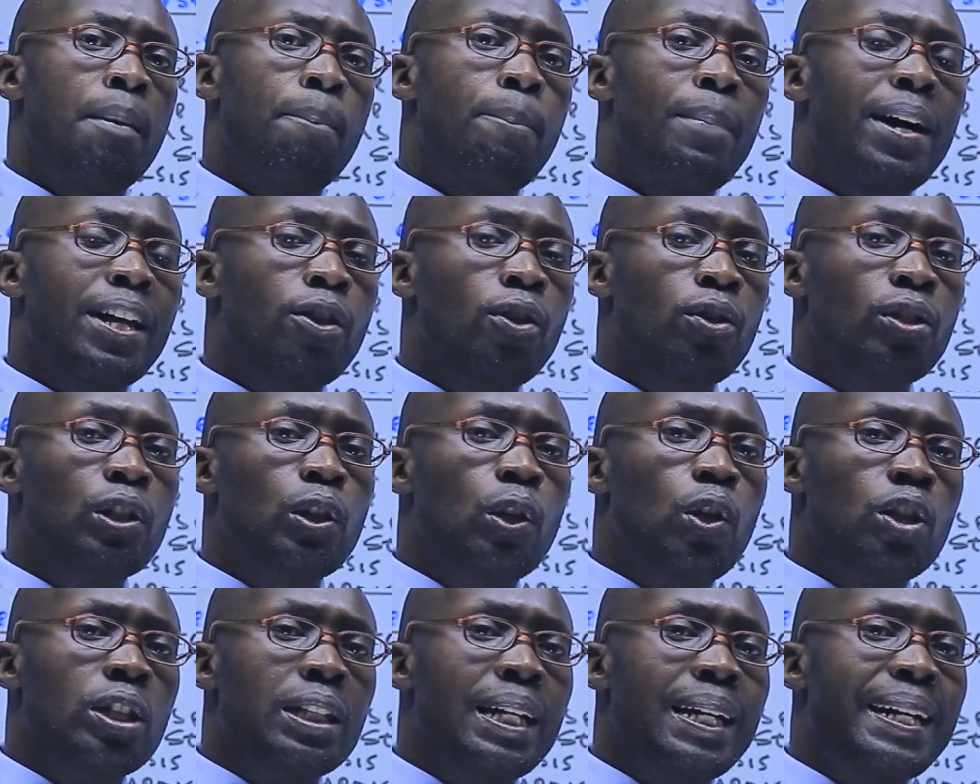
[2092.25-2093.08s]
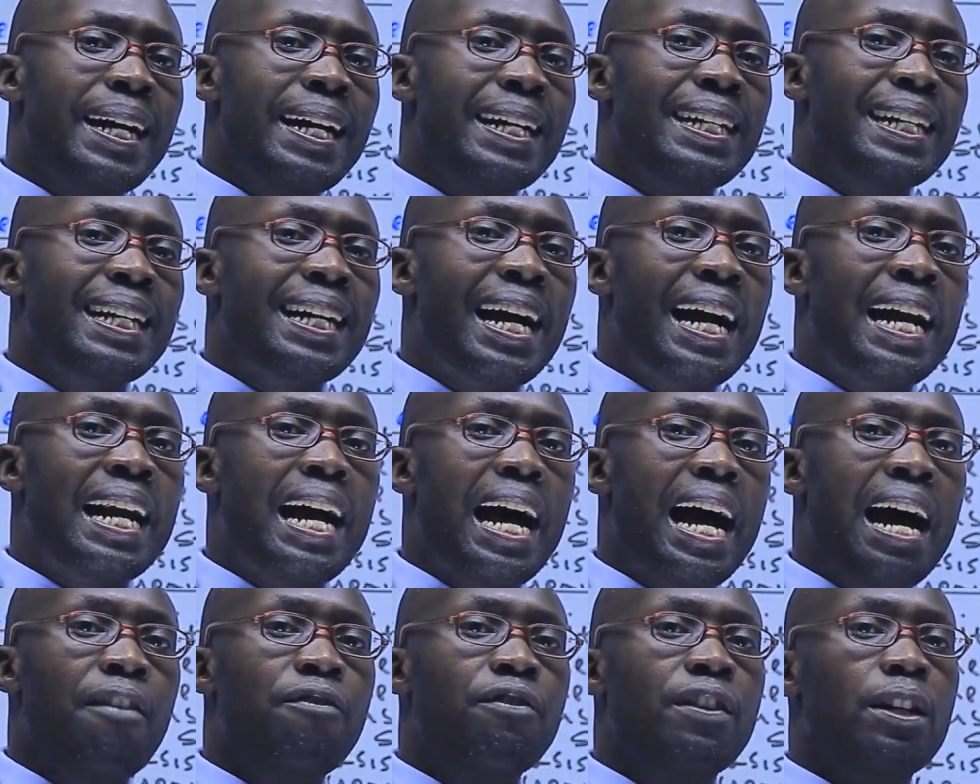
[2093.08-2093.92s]
But those costs that are incurred
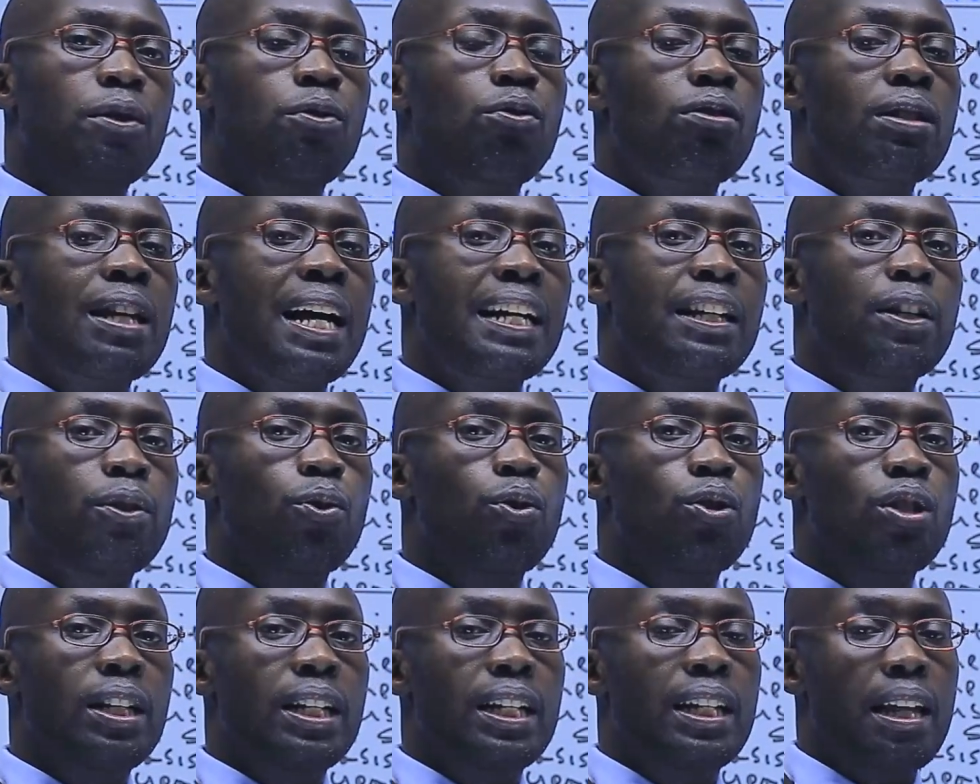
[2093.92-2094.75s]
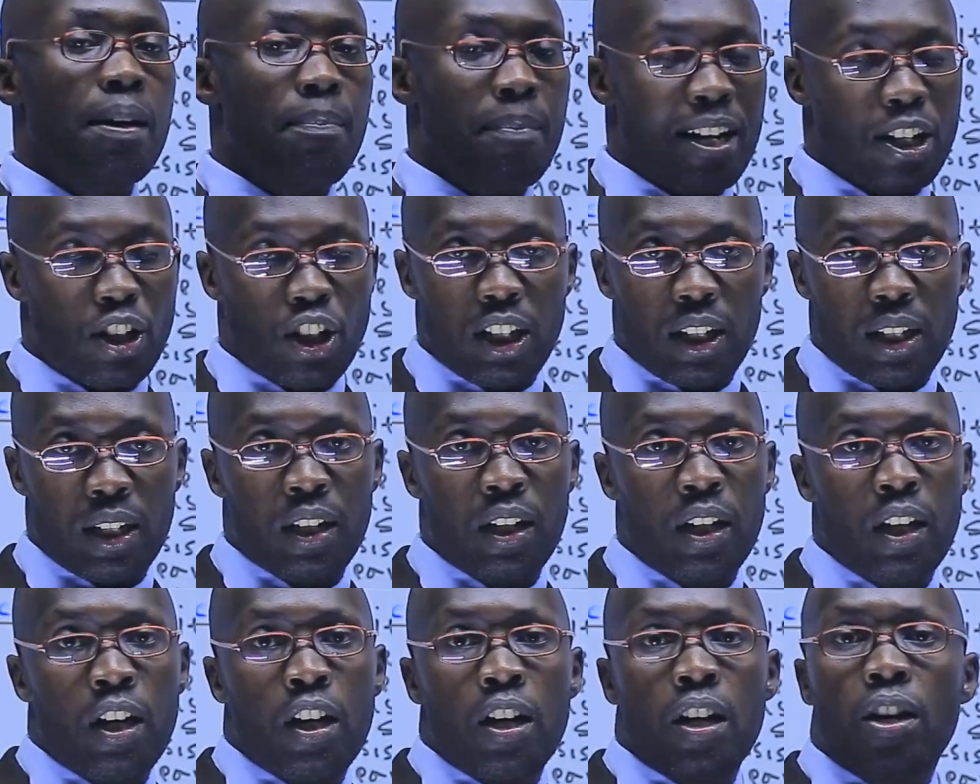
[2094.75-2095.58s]
after you start using the machine,
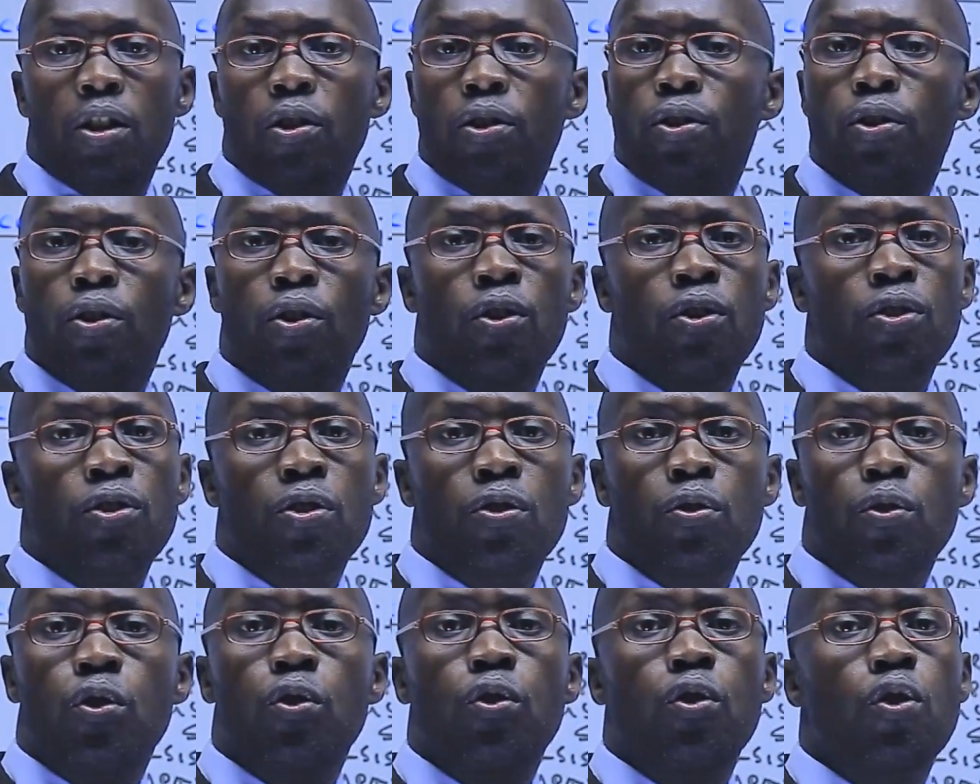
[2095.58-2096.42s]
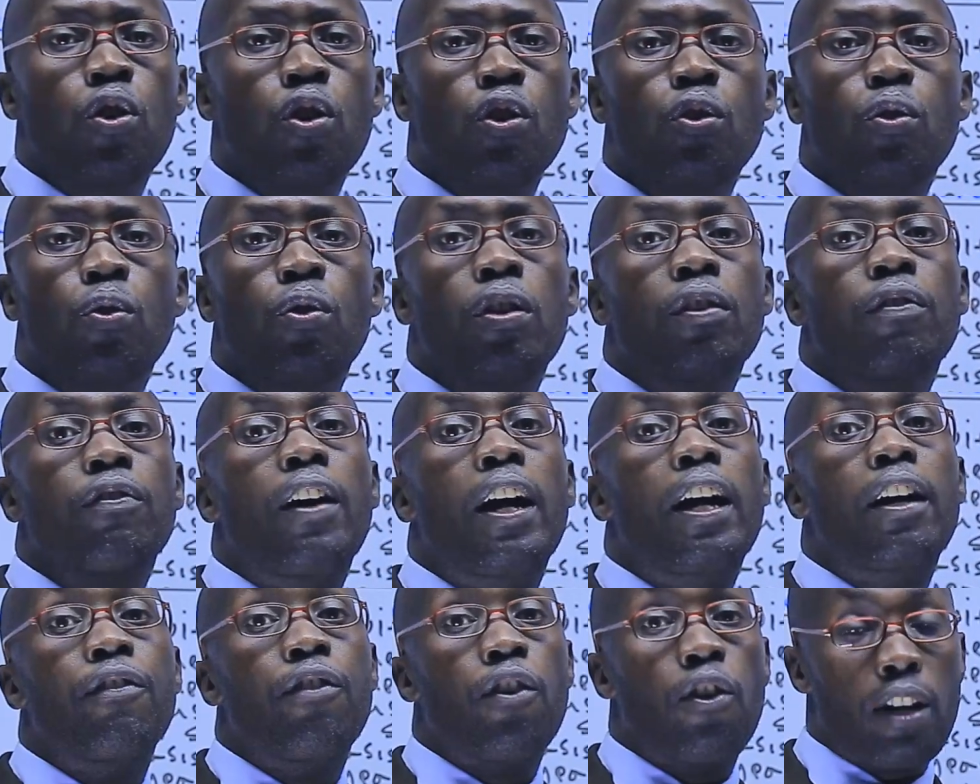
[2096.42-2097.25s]
those do not
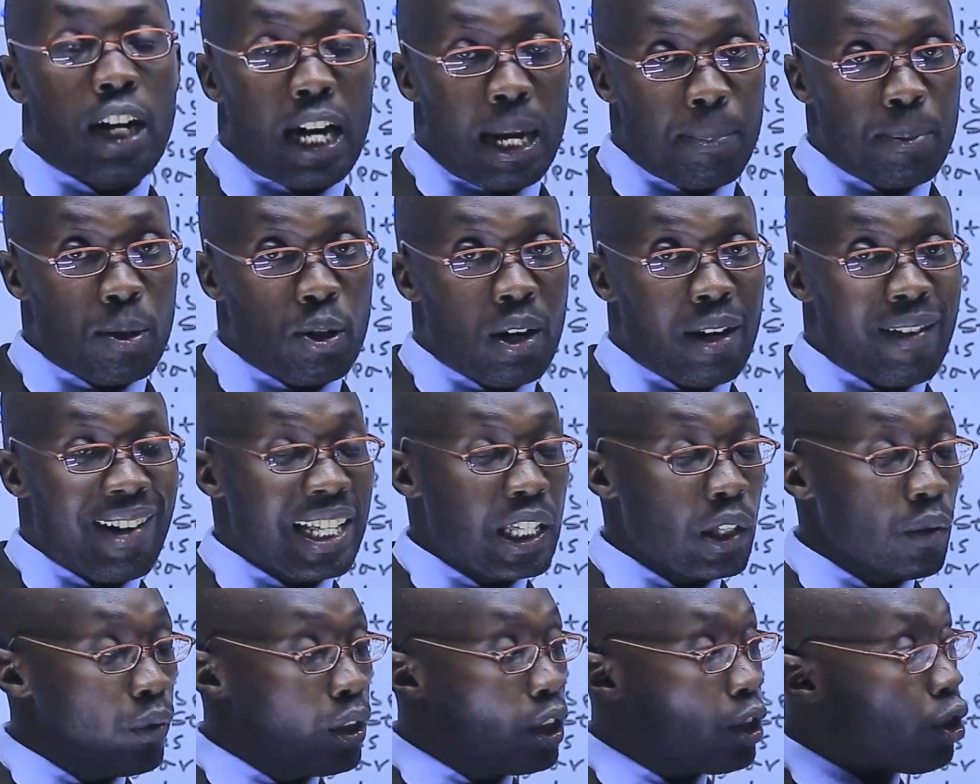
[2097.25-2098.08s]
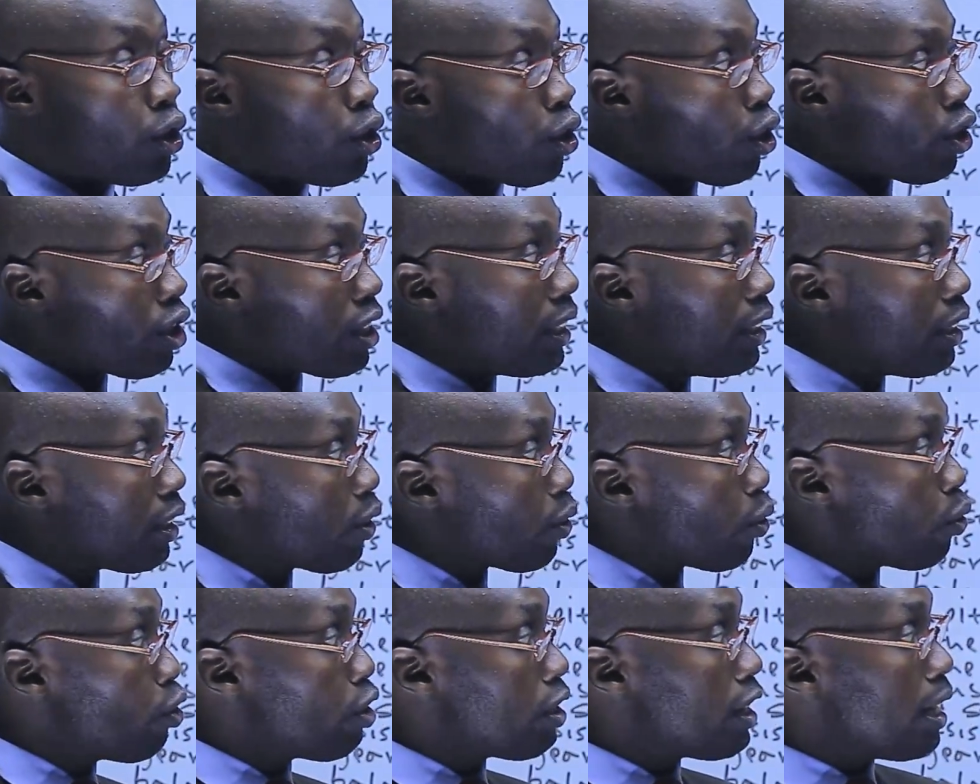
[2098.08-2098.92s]
qualify for capital allowance. We don't
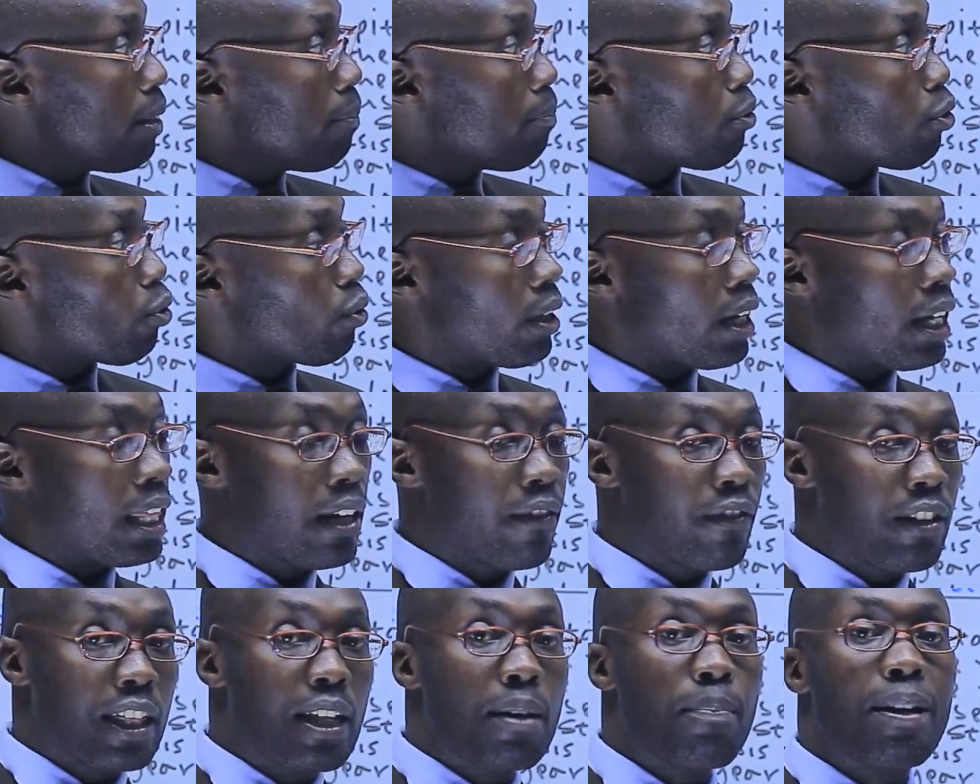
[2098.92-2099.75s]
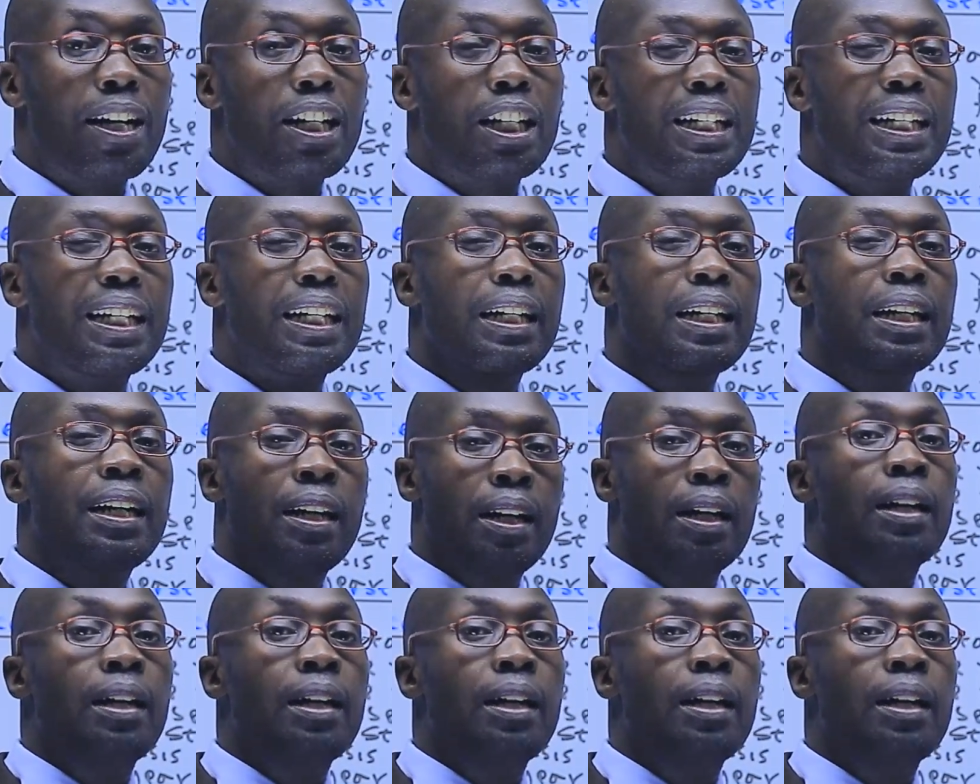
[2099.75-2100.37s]
include them together with the machine